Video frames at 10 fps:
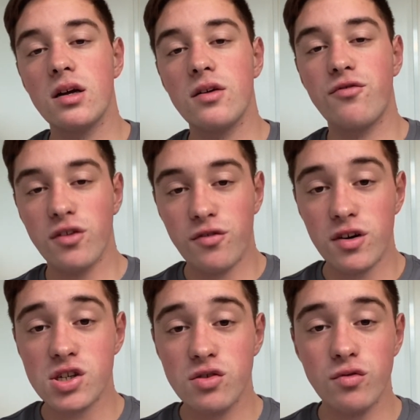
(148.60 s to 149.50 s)
for the
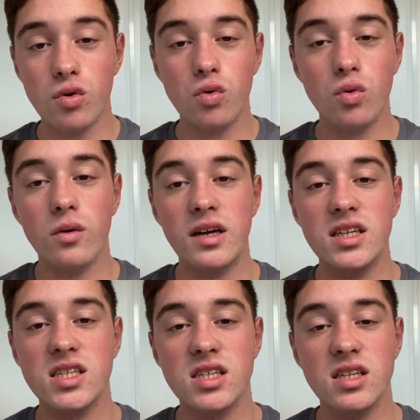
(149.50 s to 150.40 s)
first of all
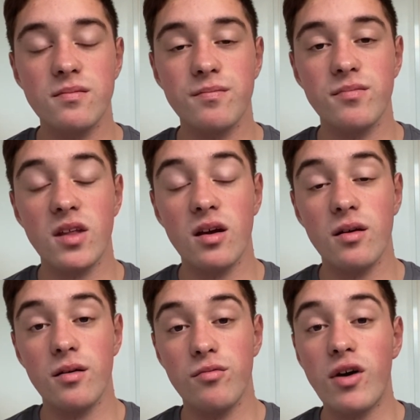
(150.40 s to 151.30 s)
is
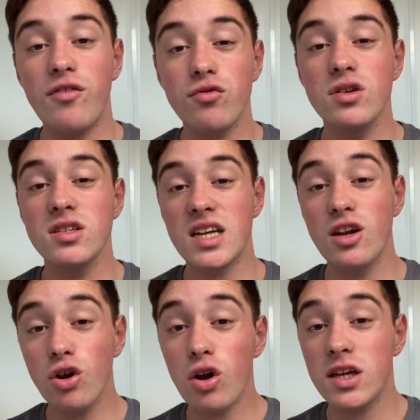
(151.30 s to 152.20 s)
a reference and
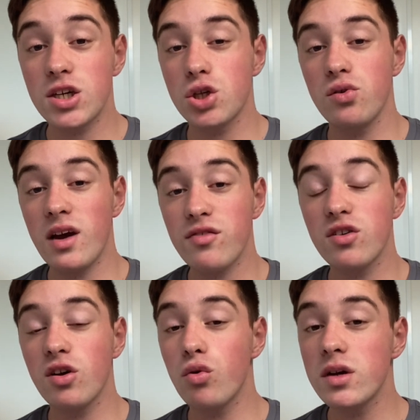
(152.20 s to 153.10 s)
the knowledge that you have
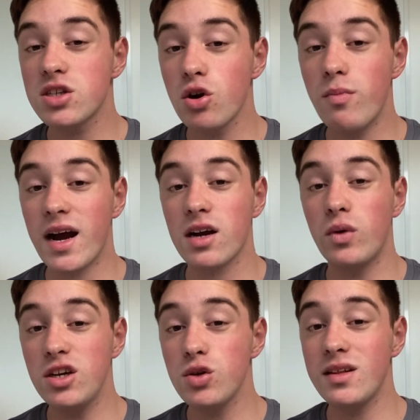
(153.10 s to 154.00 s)
to always go back
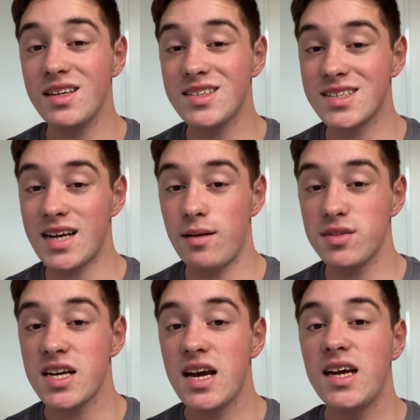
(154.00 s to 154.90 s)
when doing these
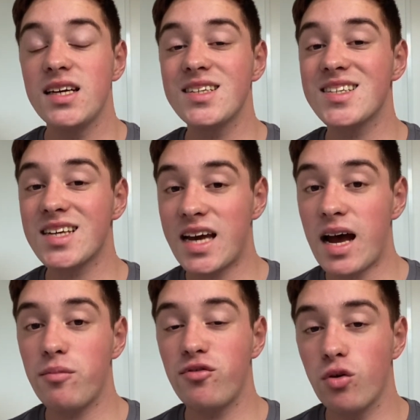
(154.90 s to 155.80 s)
exams is the
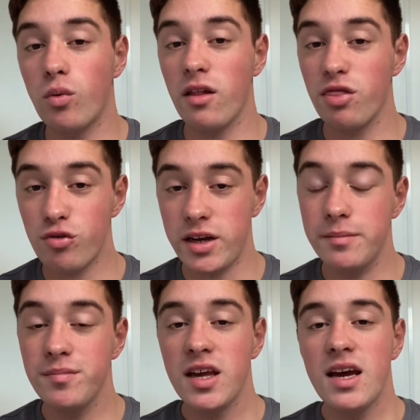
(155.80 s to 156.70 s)
CAP 413.
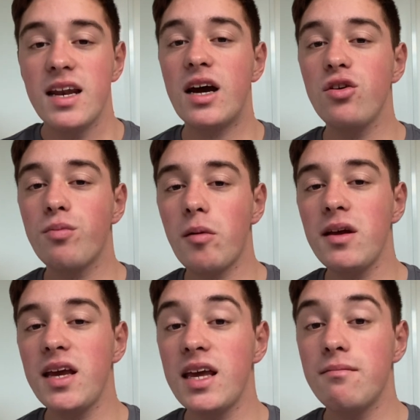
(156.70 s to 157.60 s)
Now you
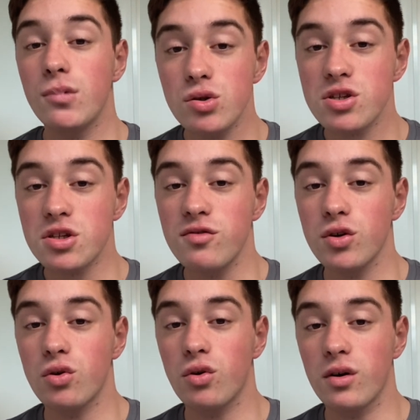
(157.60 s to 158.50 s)
probably hear most of
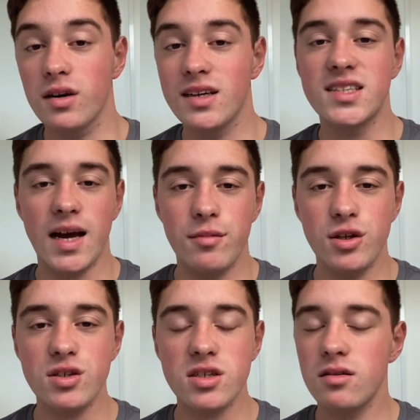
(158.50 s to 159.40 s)
your
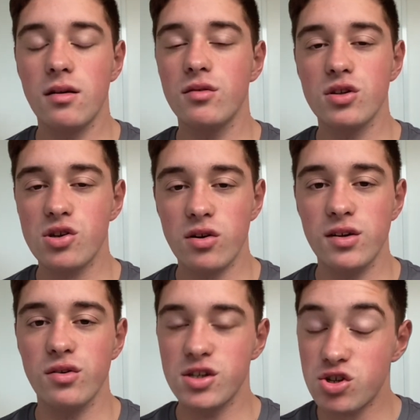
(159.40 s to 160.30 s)
examiners,
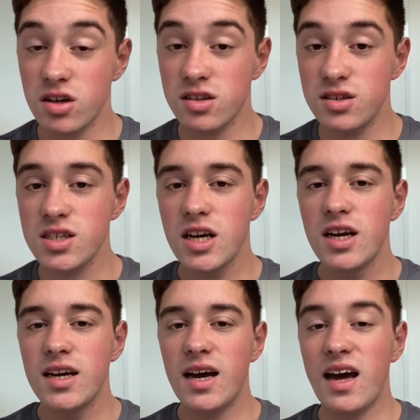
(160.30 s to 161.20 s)
your instructors
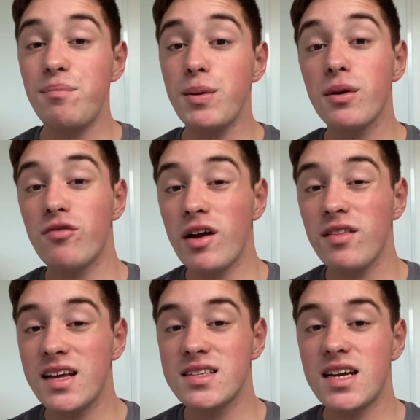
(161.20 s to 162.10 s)
and people around
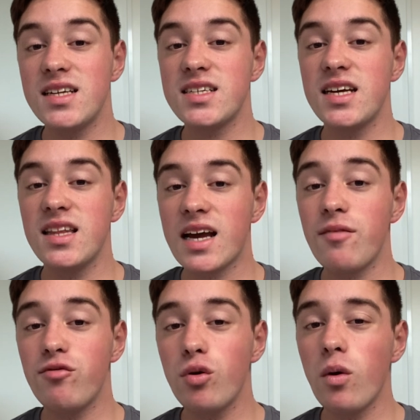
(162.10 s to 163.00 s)
the internet saying that
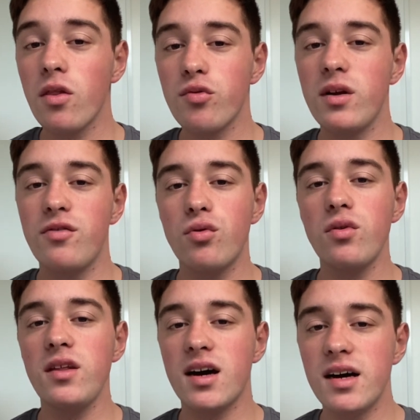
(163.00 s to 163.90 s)
CAP 413 for
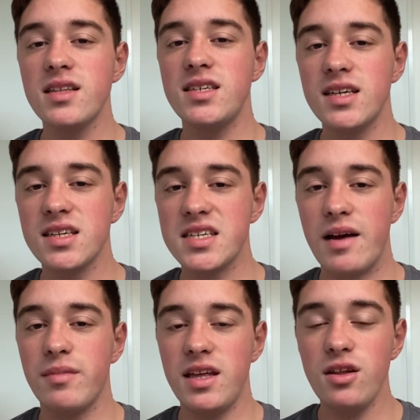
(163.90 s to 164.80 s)
the RT
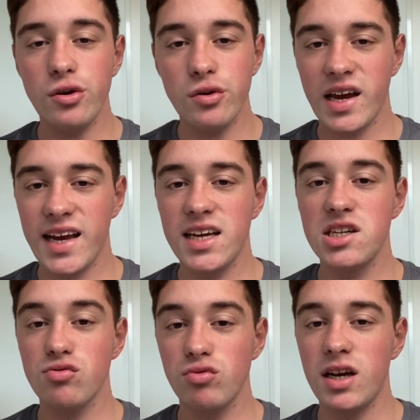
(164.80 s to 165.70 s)
exam in the UK
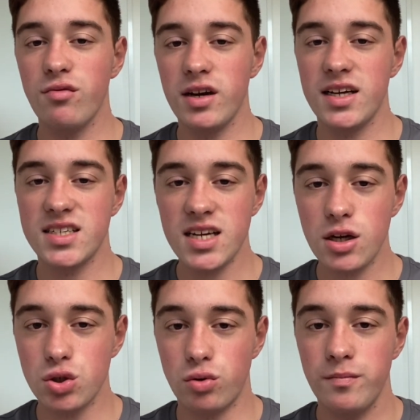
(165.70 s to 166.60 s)
is really
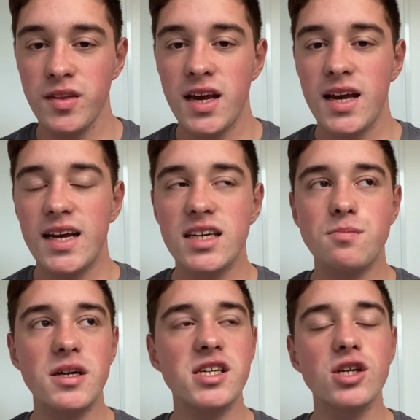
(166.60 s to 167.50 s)
essential. It's
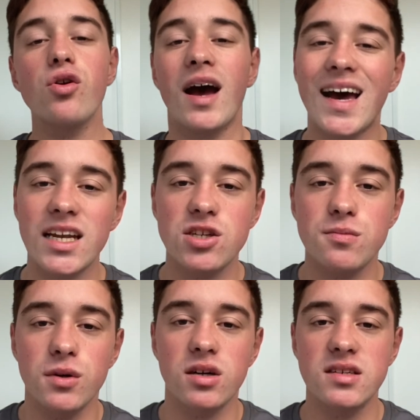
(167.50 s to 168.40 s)
basically your
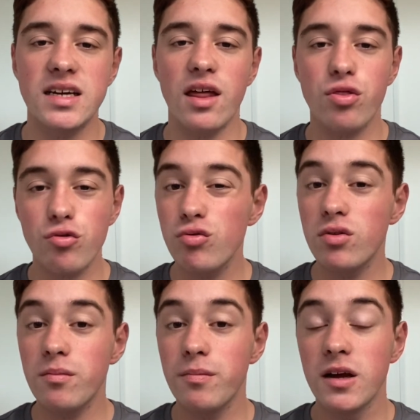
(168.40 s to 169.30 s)
handbook to get
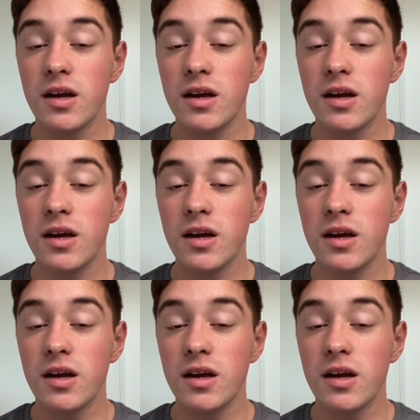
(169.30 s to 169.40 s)
through